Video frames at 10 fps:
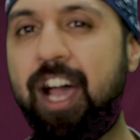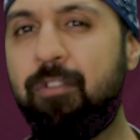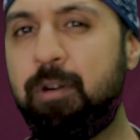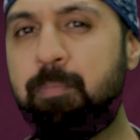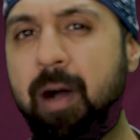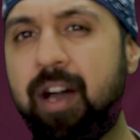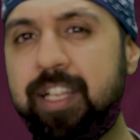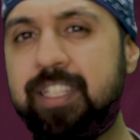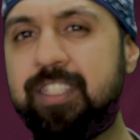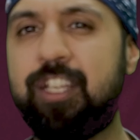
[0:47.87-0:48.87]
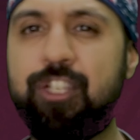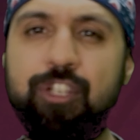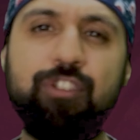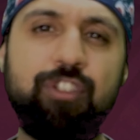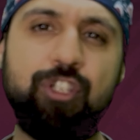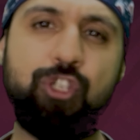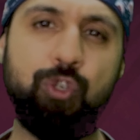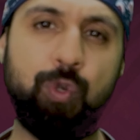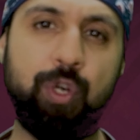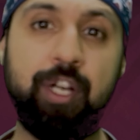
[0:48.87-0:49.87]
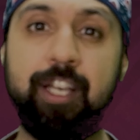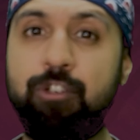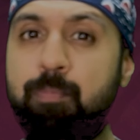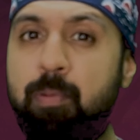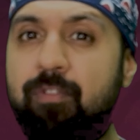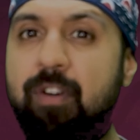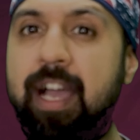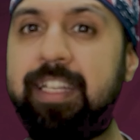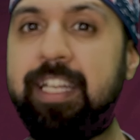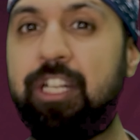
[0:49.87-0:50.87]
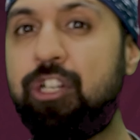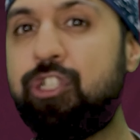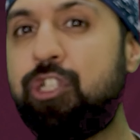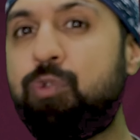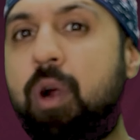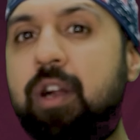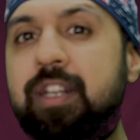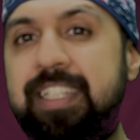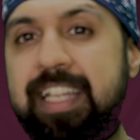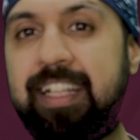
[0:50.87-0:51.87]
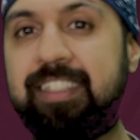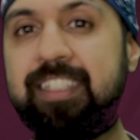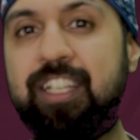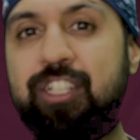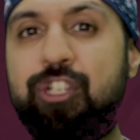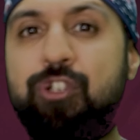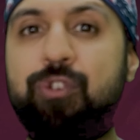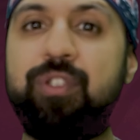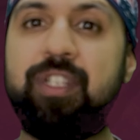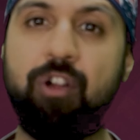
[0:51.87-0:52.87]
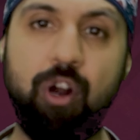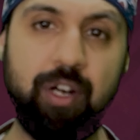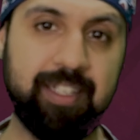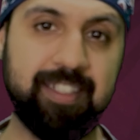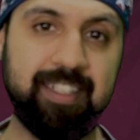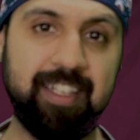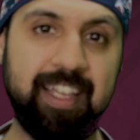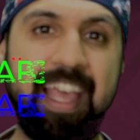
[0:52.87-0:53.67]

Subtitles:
Our bodies use this sugar to provide energy to our cells, tissues, and organs.